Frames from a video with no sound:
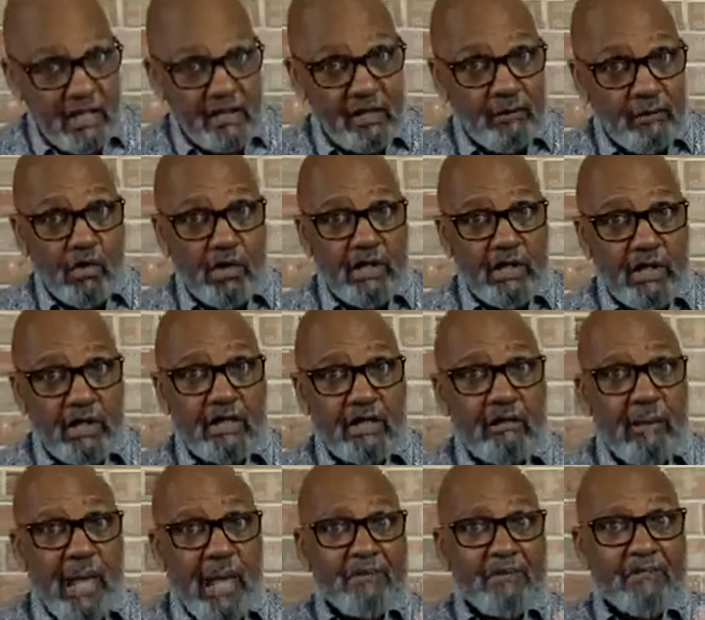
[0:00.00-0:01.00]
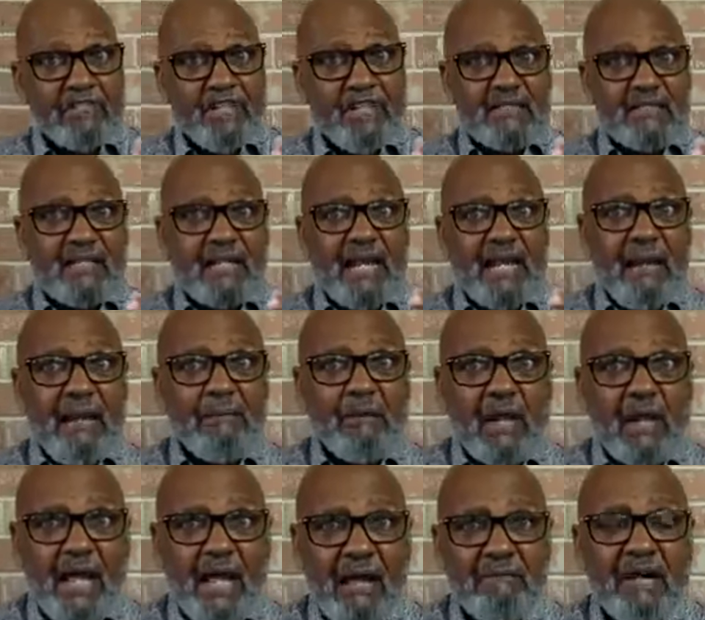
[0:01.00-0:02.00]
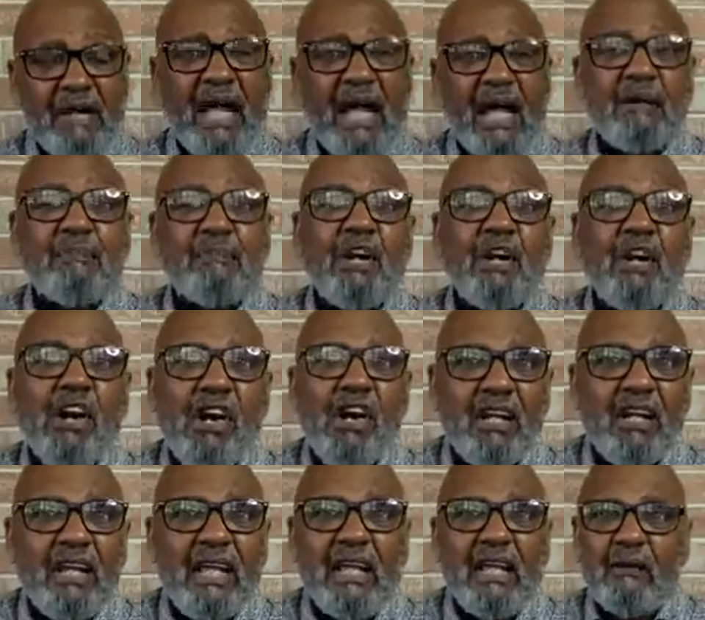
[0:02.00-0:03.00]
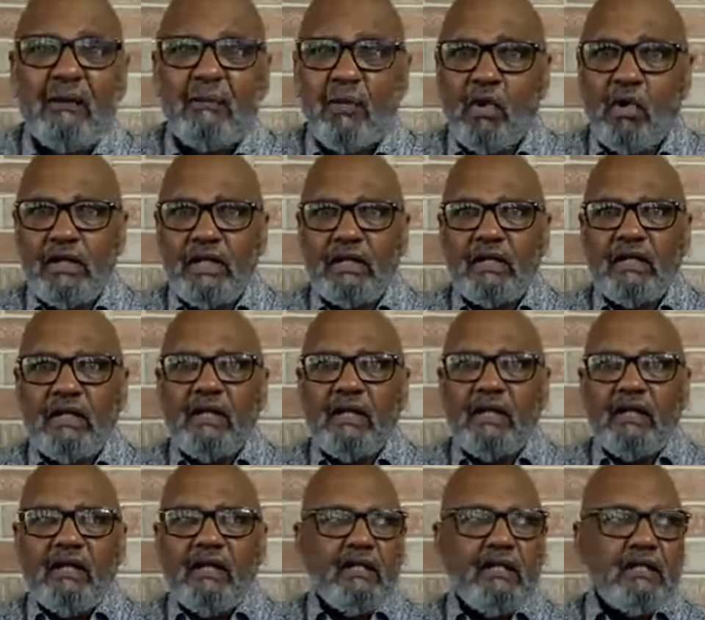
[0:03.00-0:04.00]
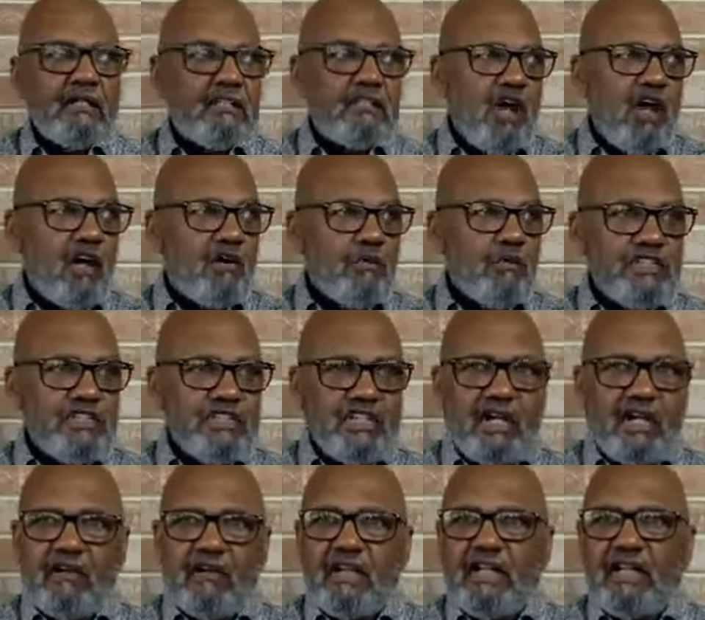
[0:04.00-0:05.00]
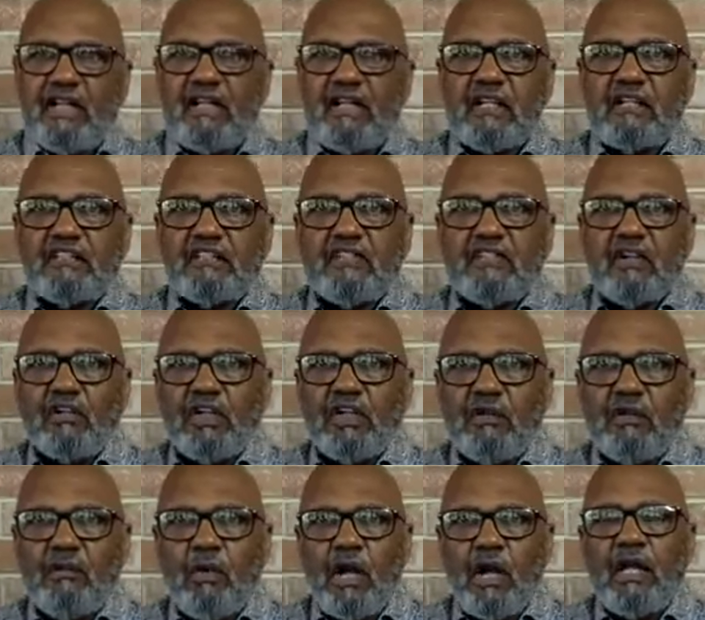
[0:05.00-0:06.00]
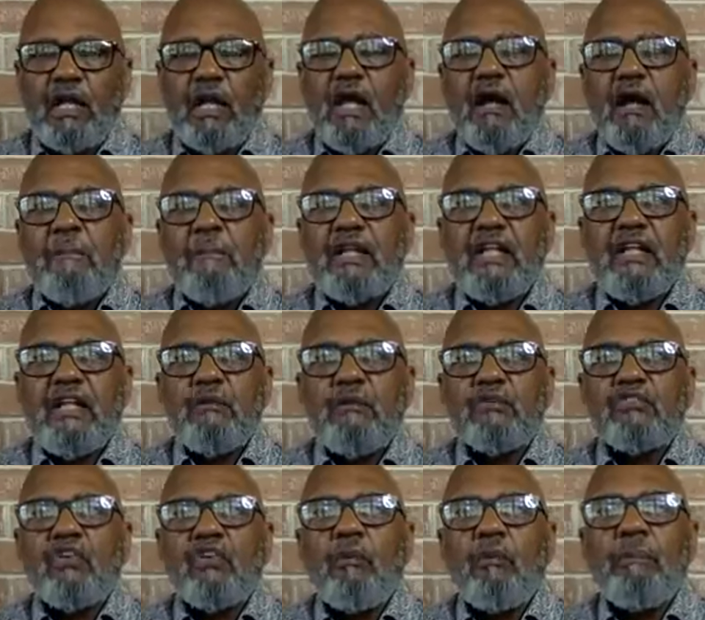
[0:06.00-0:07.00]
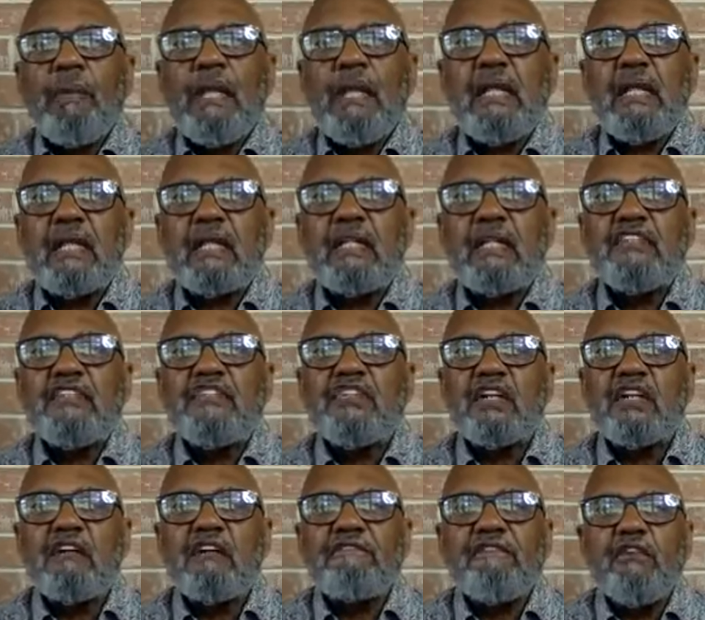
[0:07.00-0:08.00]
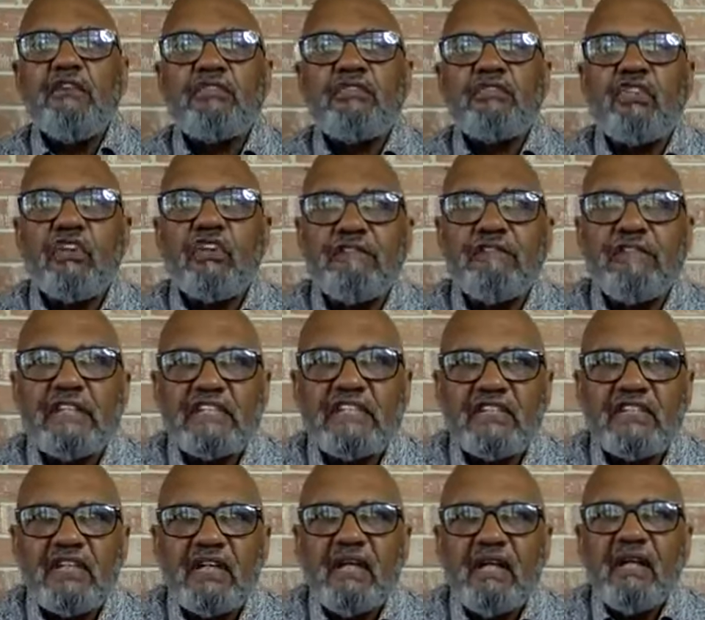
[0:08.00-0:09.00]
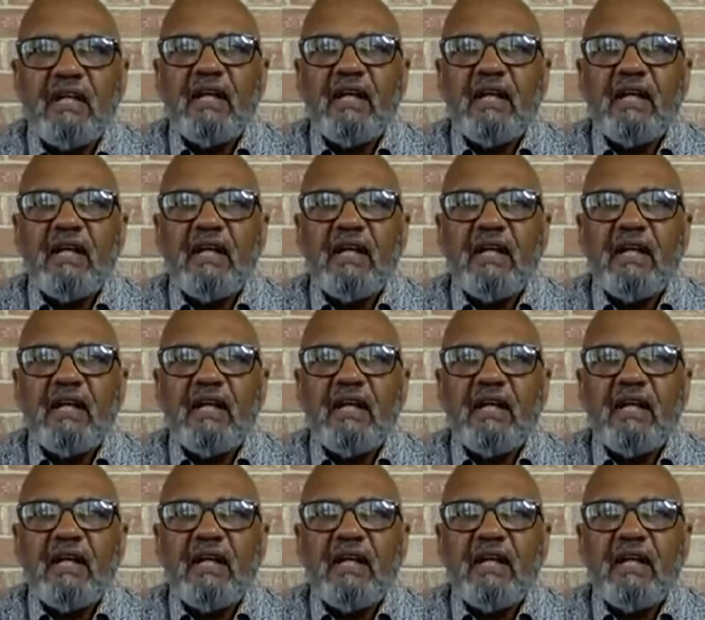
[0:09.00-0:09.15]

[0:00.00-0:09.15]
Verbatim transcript: in the morning. And the Bible says that Abraham got up early in the morning. He didn't talk with Sarah, he didn't consult anyone, but he was obedient. He took a few servants